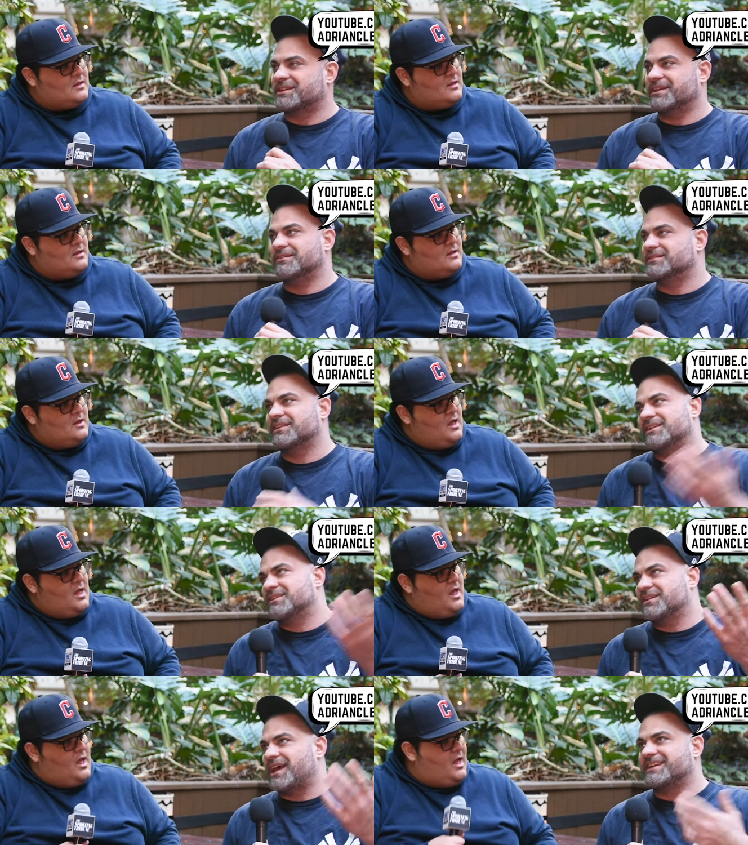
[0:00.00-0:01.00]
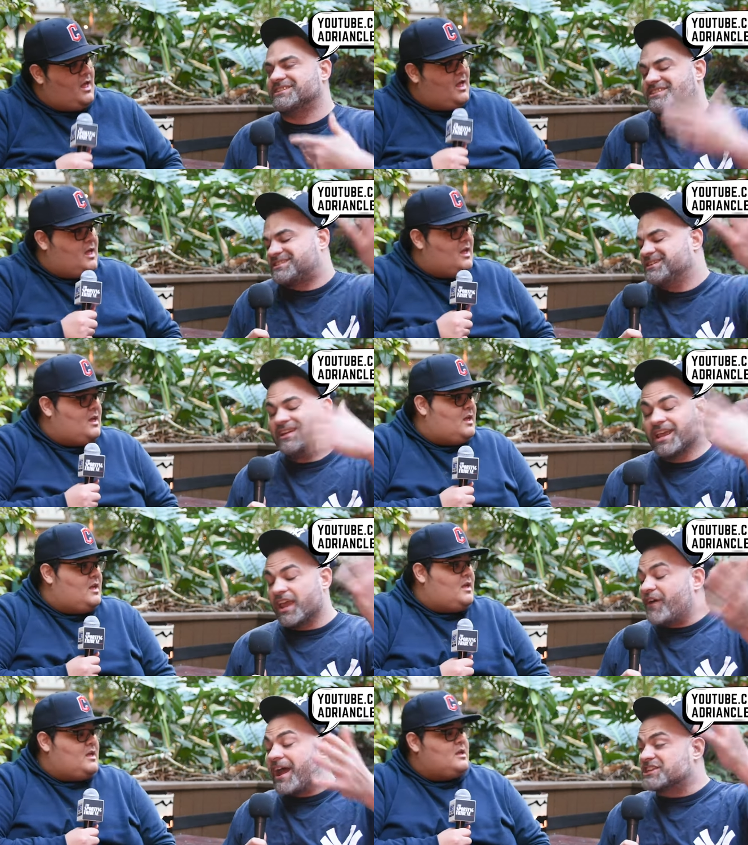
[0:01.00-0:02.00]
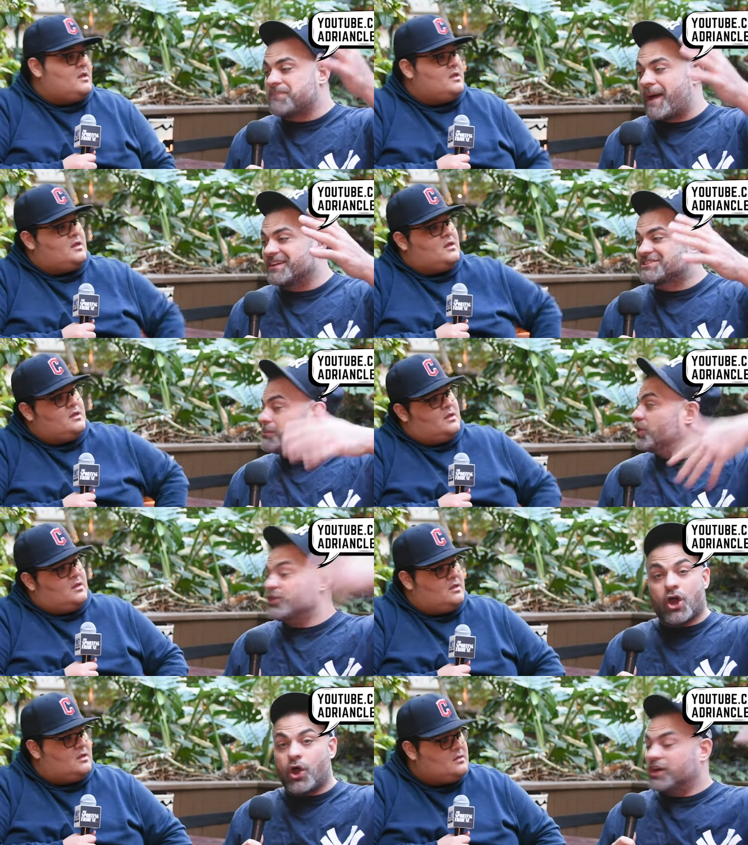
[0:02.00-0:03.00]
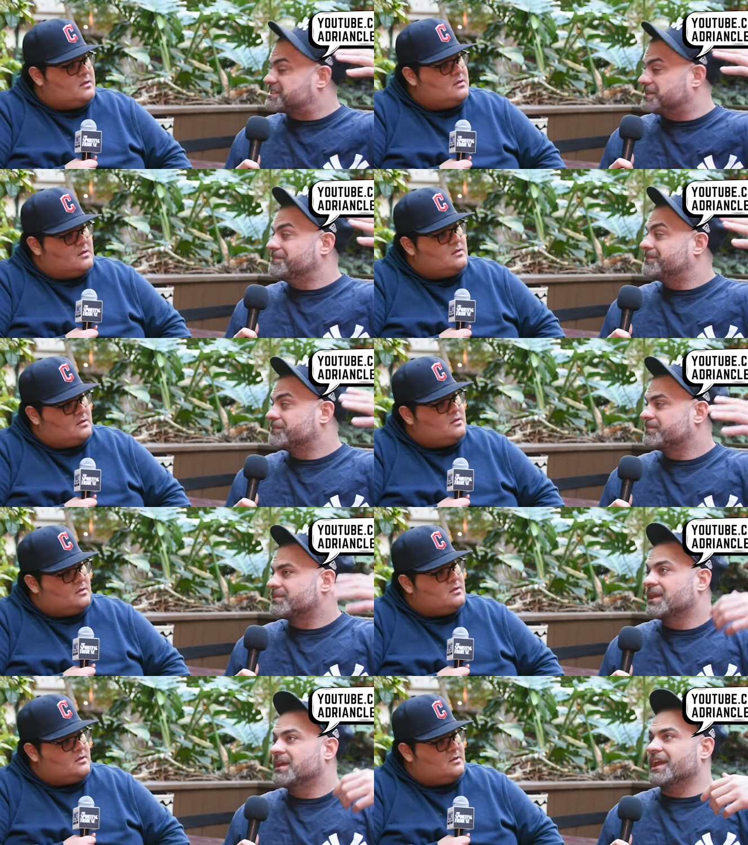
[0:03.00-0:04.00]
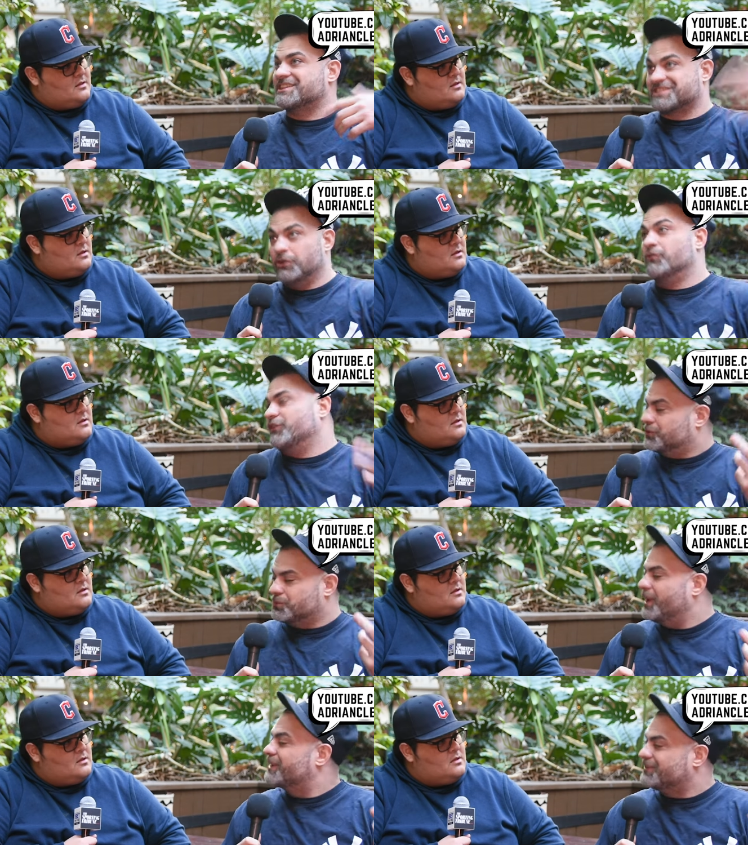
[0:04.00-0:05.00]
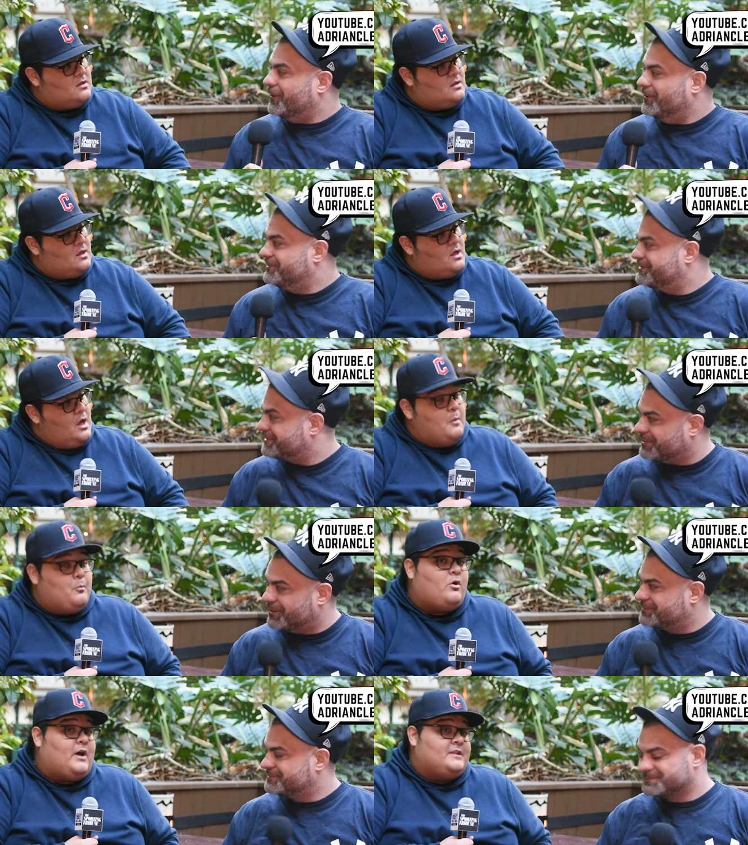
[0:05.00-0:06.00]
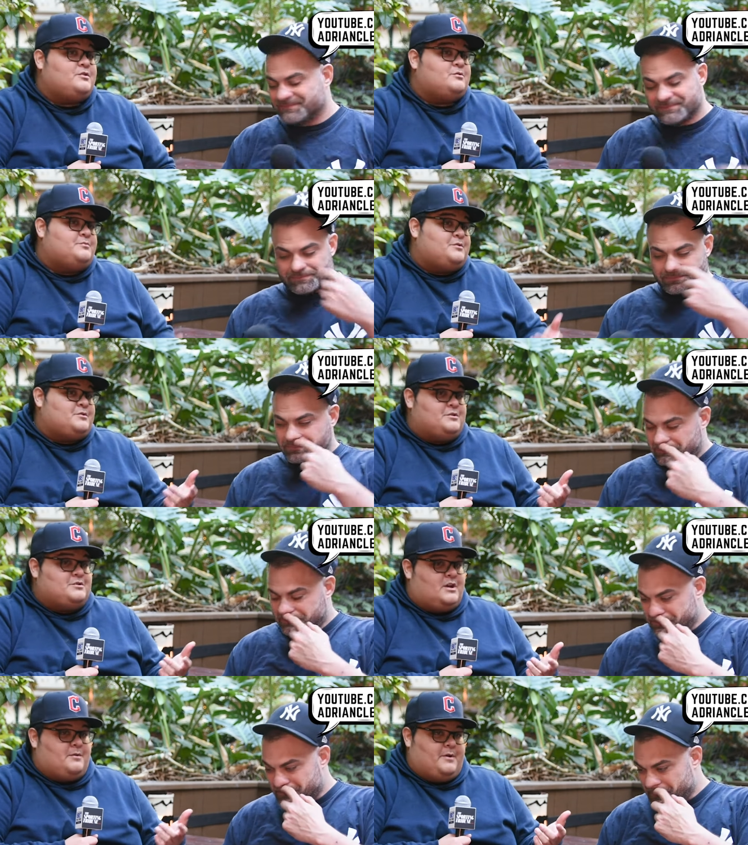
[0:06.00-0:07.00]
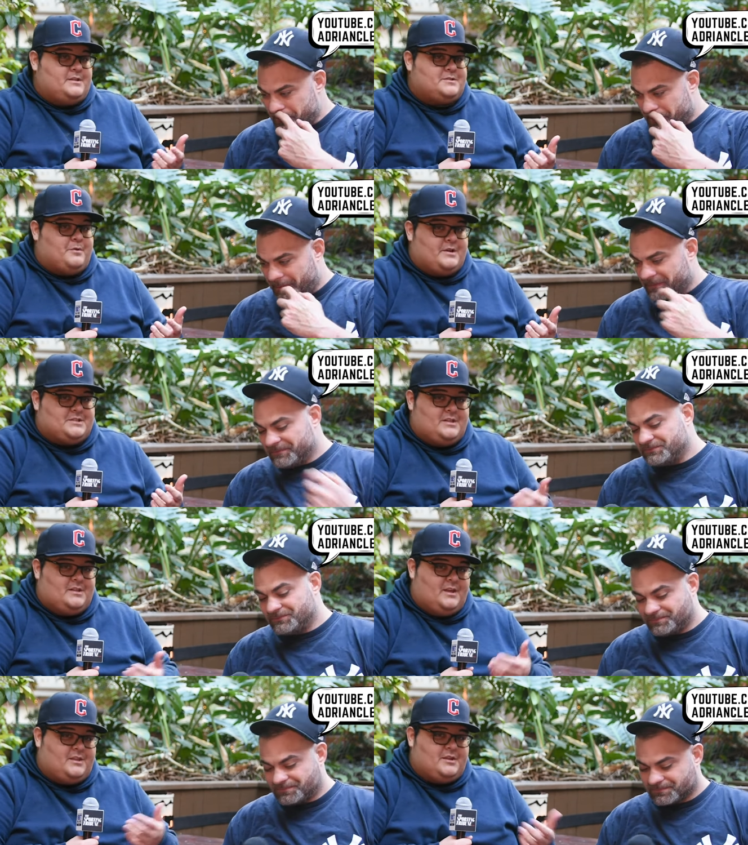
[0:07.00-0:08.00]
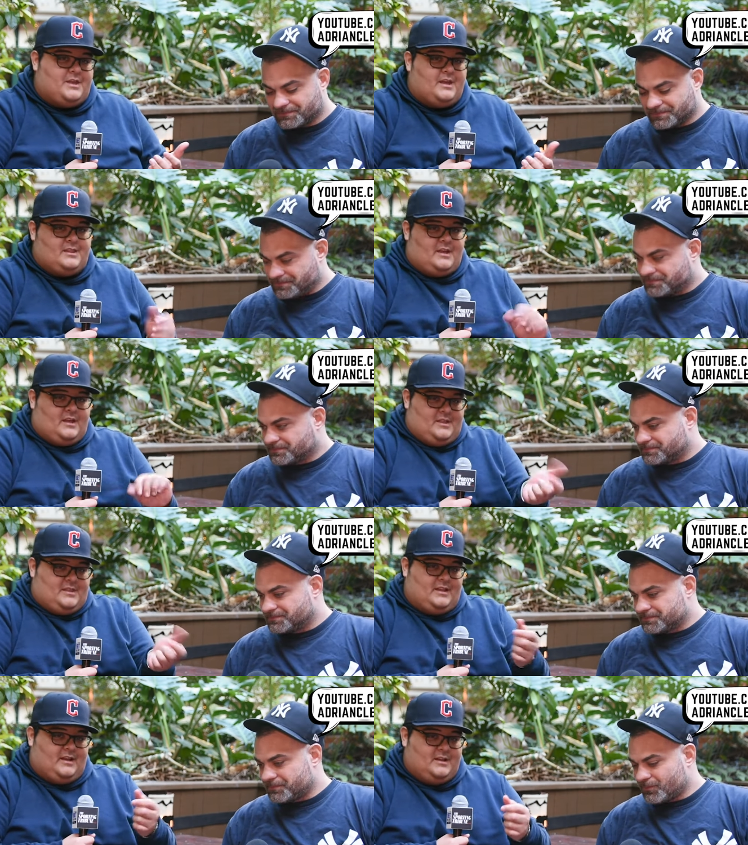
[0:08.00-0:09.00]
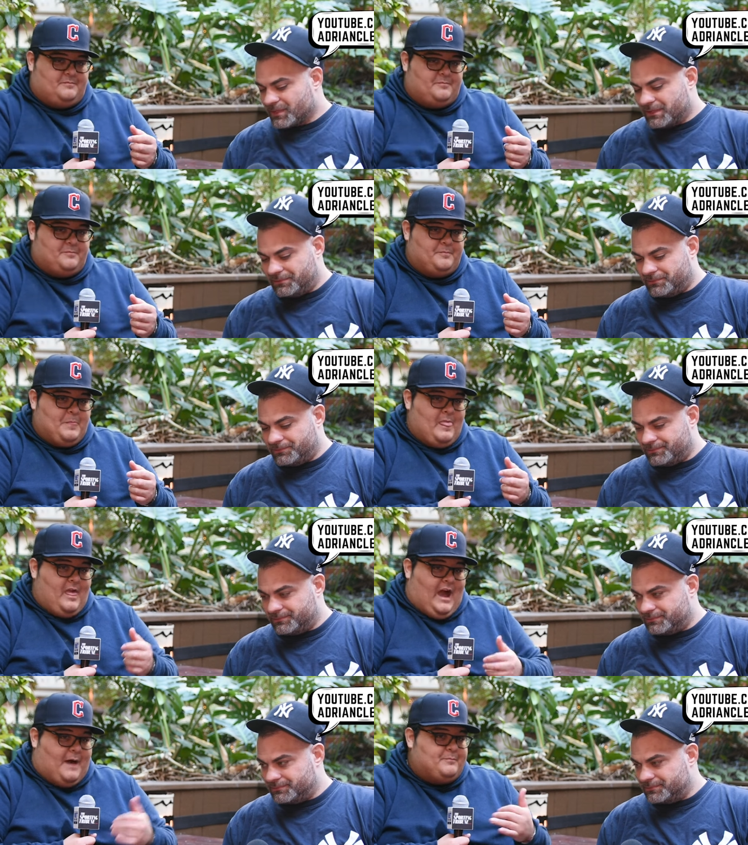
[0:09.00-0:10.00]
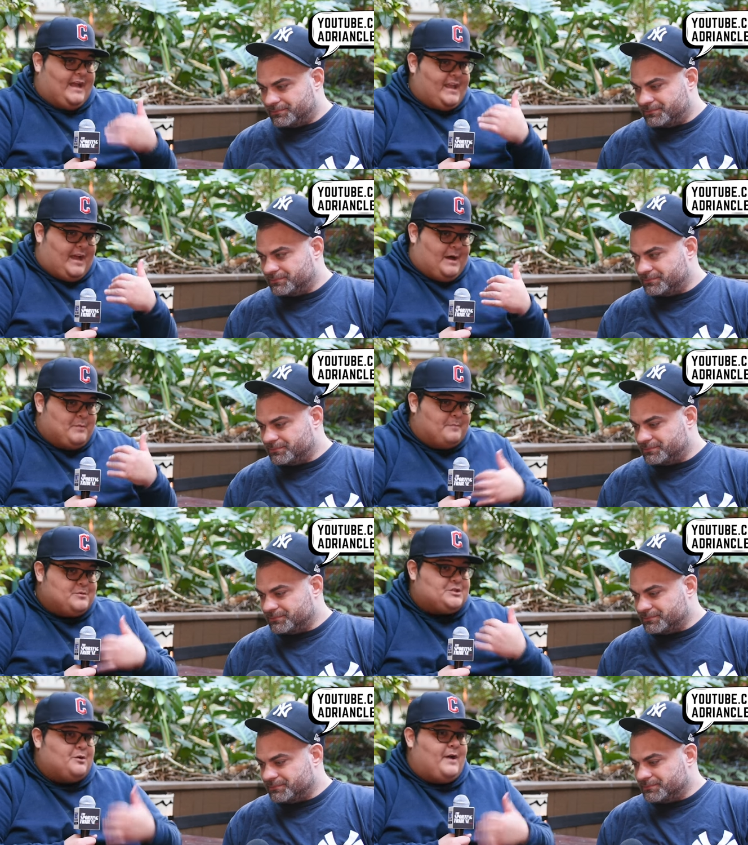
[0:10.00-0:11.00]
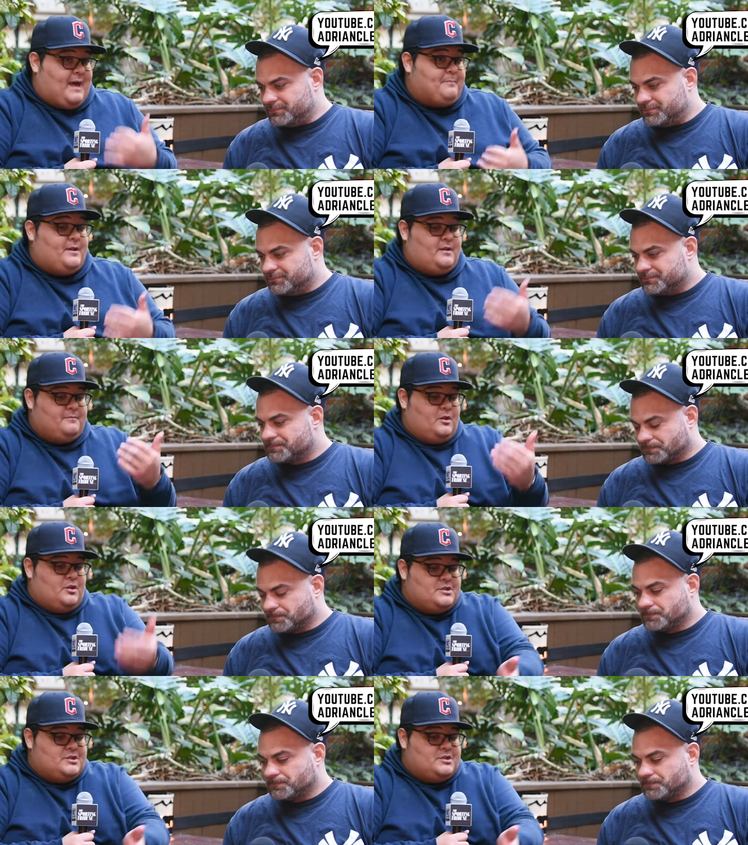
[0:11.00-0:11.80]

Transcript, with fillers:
Speaker 1: deal. I just, if I inspire someone, awesome. It still feels weird though. Yeah. Well, I
Speaker 2: do. You, you talk about inspiration. The other thing that that I, I'm like, I'm I'm so happy. You